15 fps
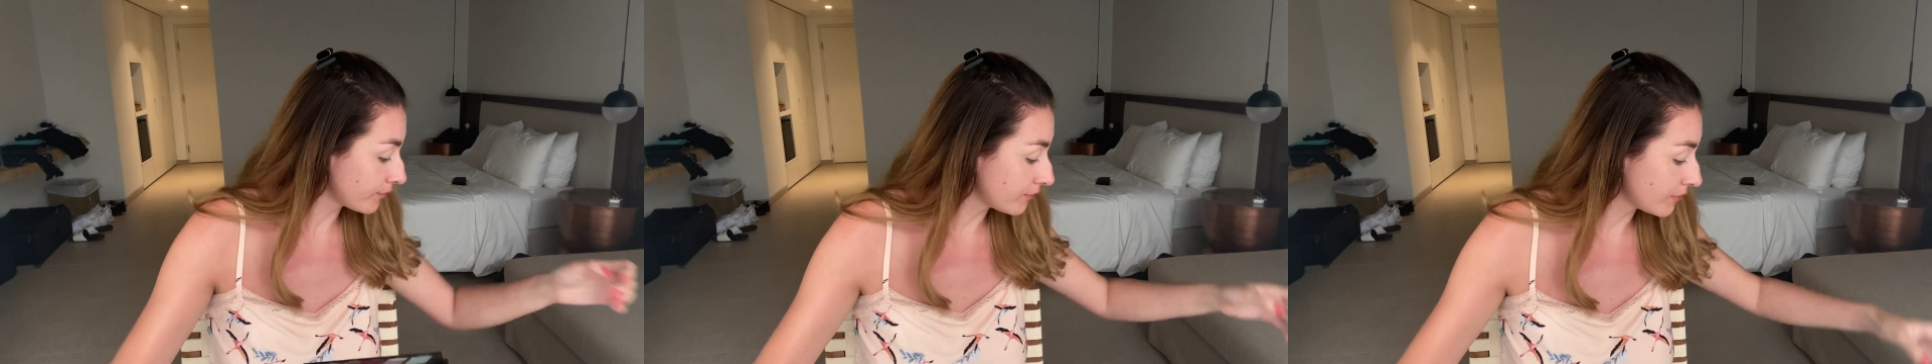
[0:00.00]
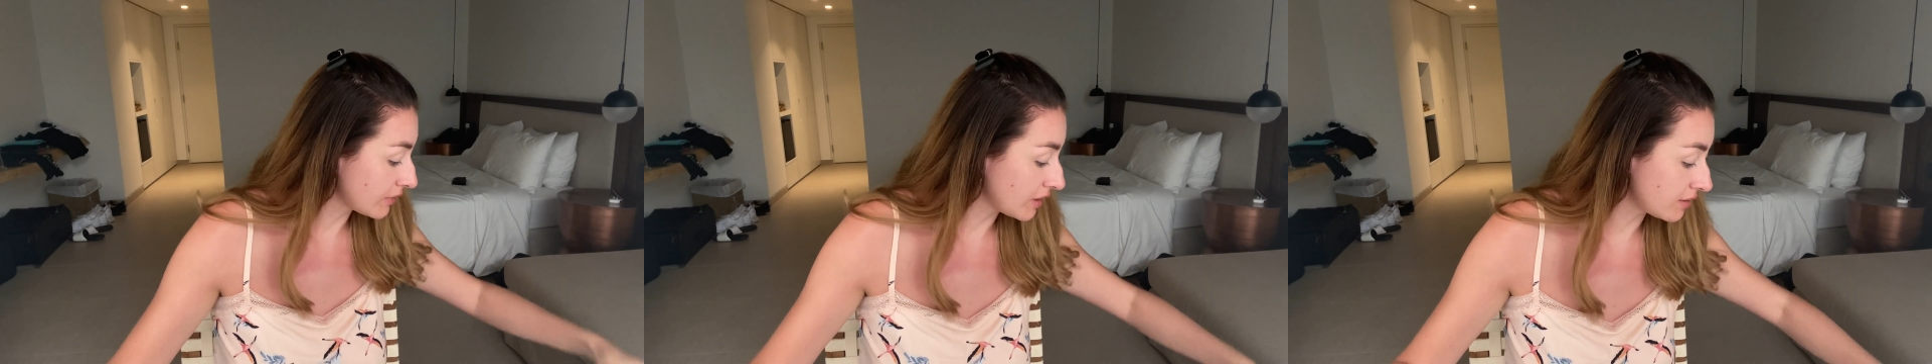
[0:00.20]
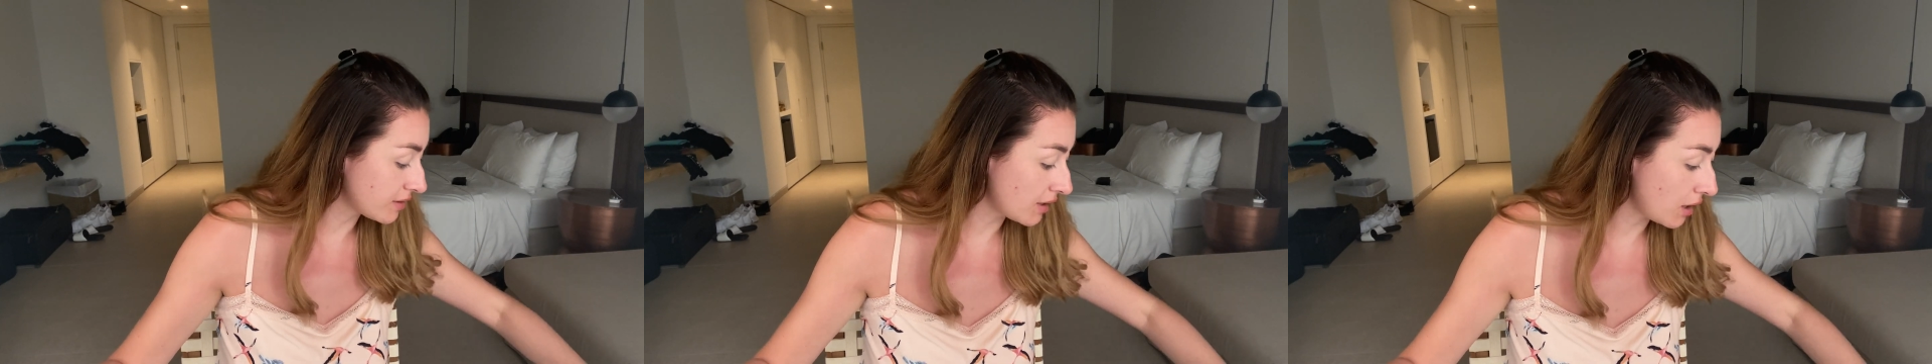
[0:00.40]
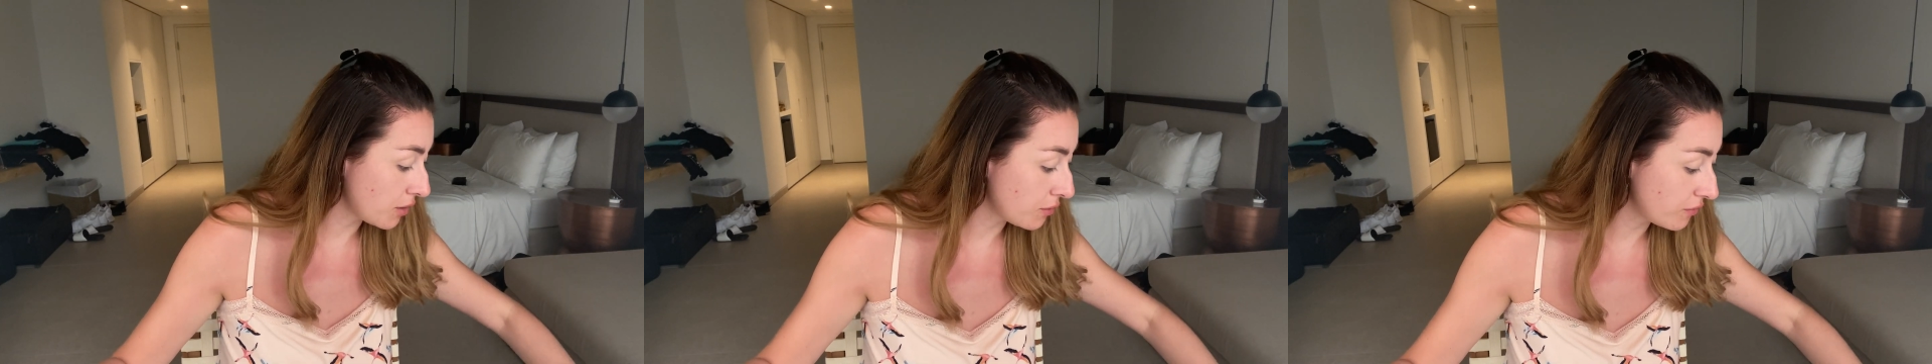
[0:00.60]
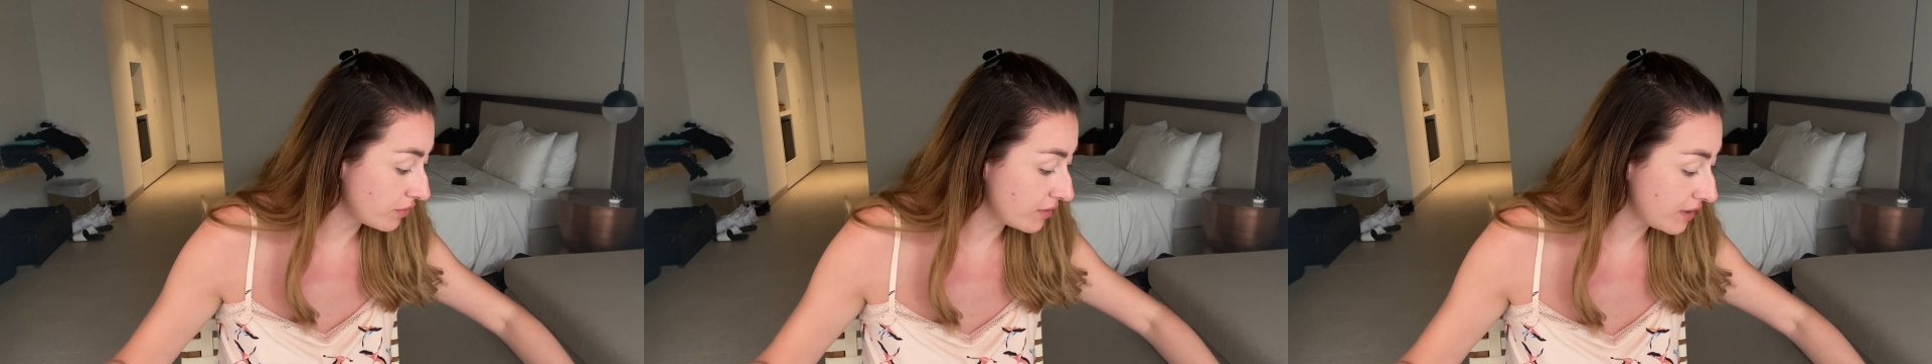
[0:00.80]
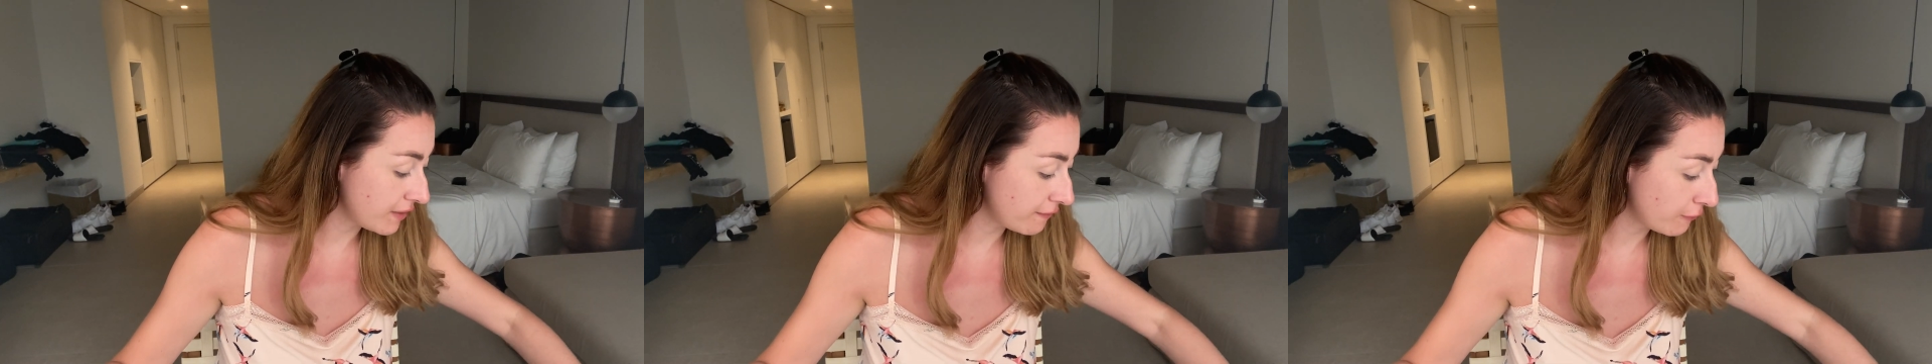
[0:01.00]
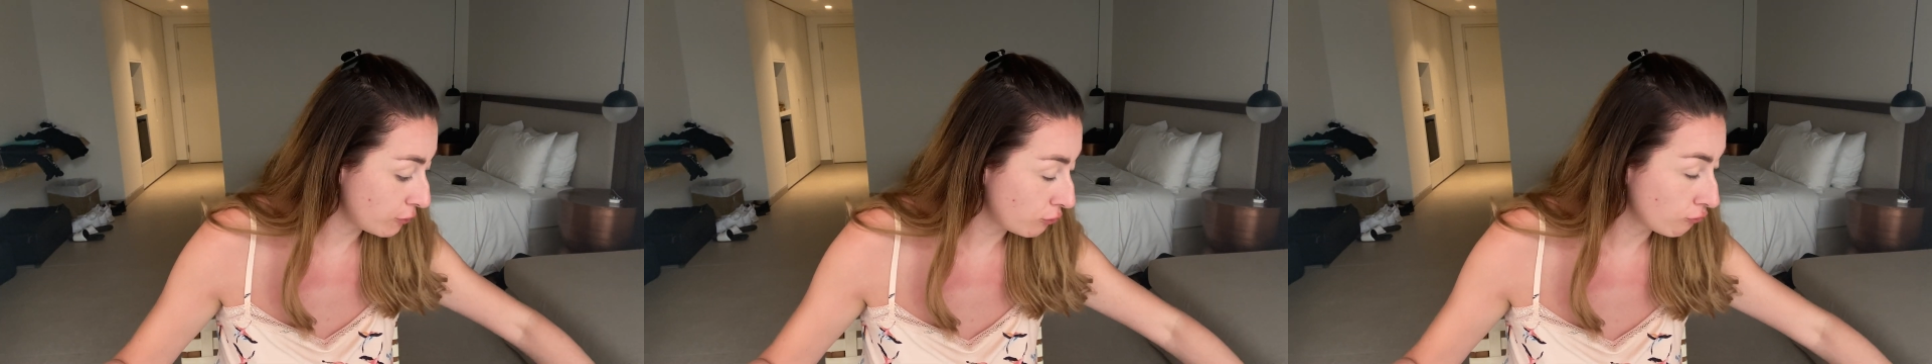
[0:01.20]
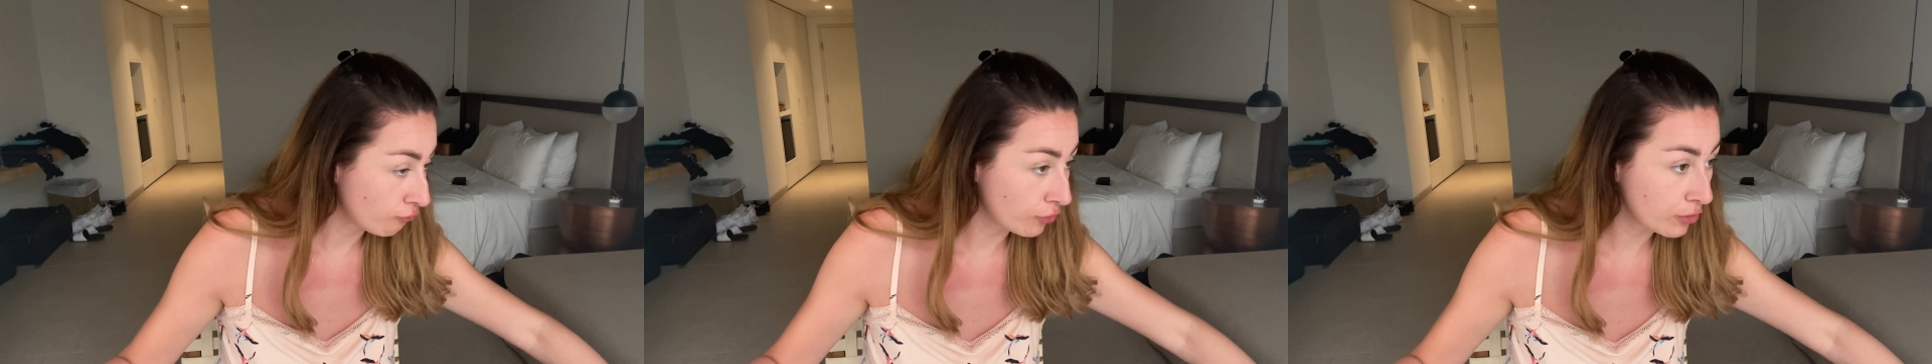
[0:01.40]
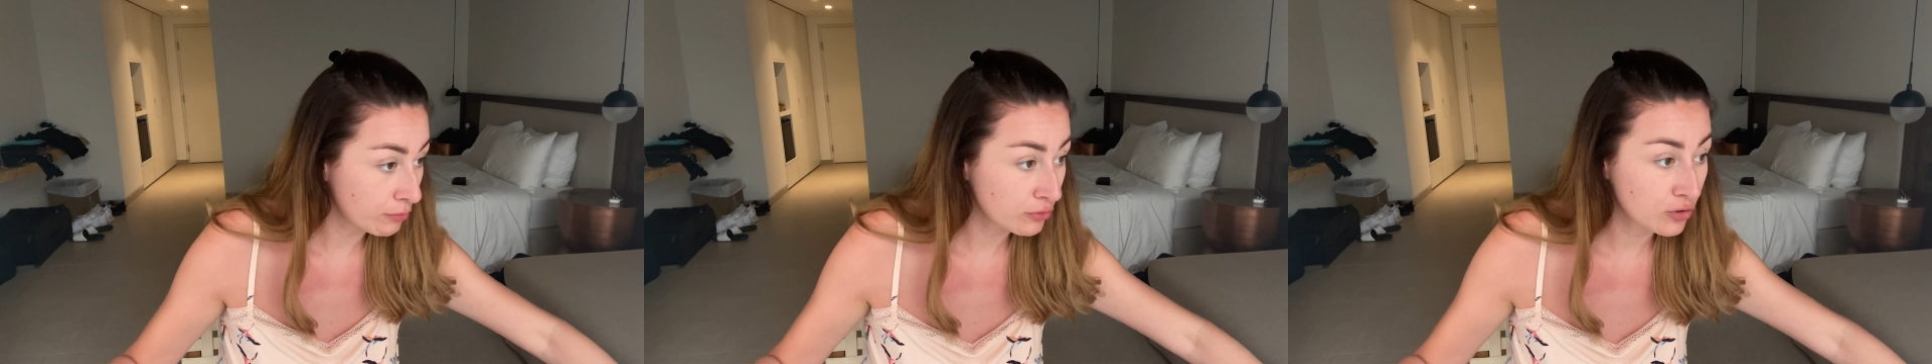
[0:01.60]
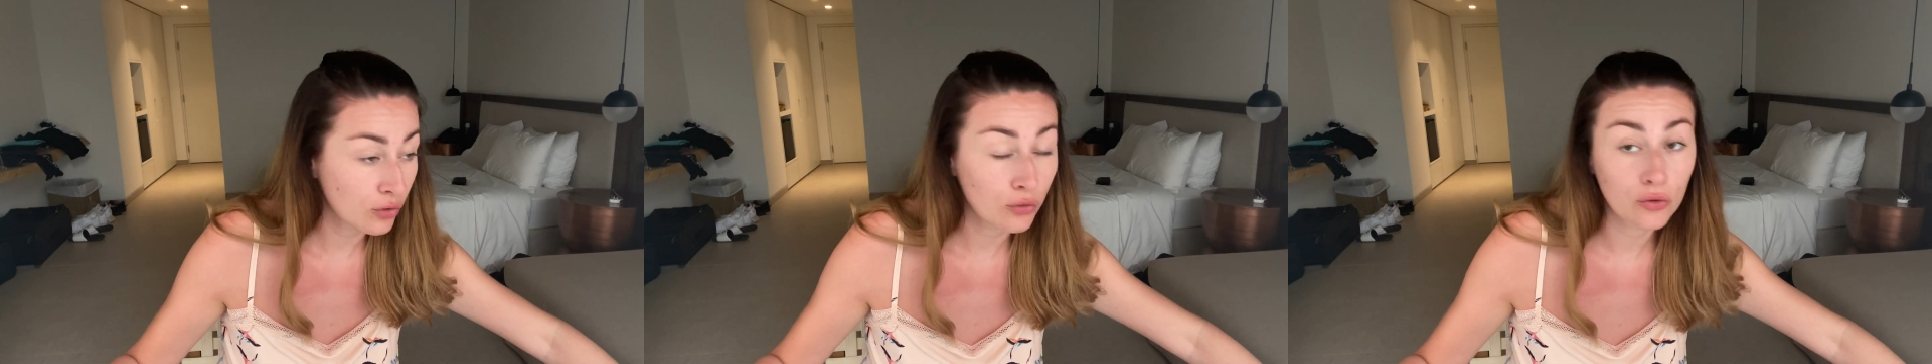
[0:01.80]
So the full room
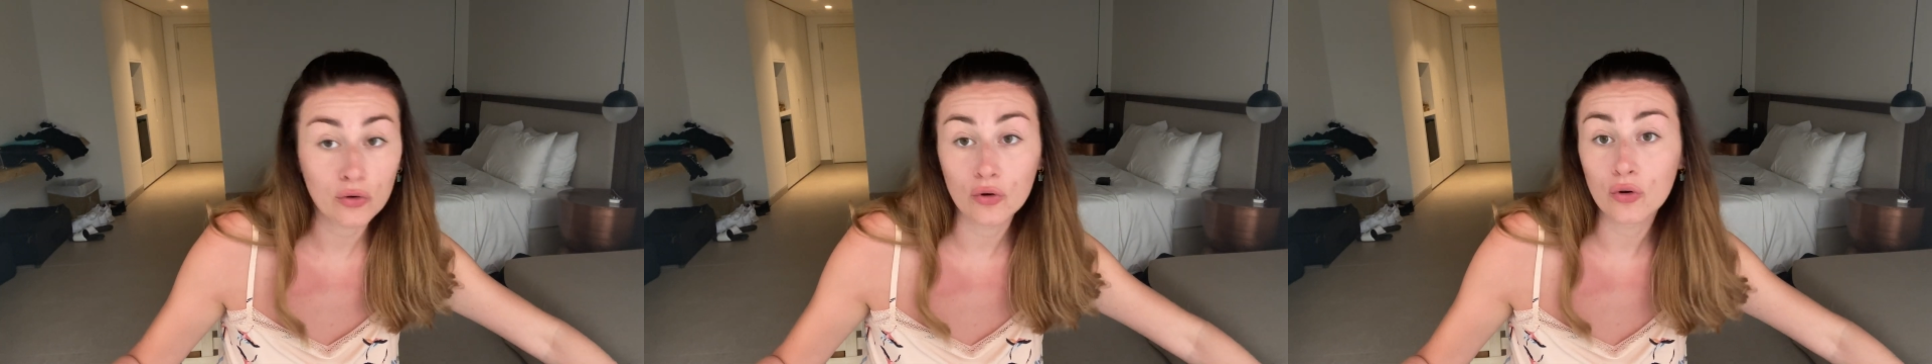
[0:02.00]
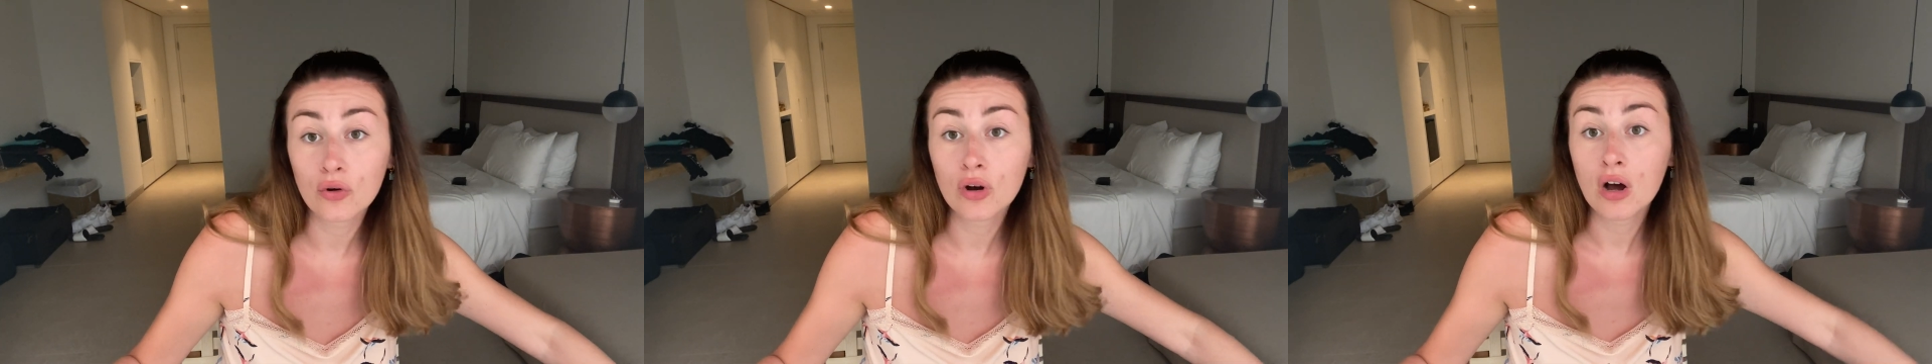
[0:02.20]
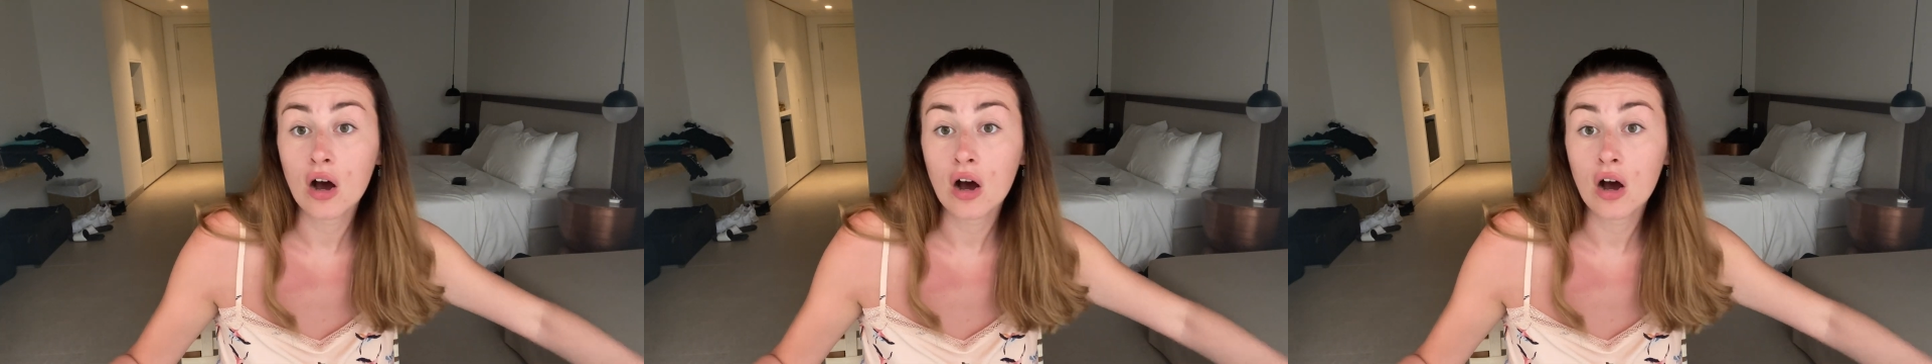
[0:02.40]
tour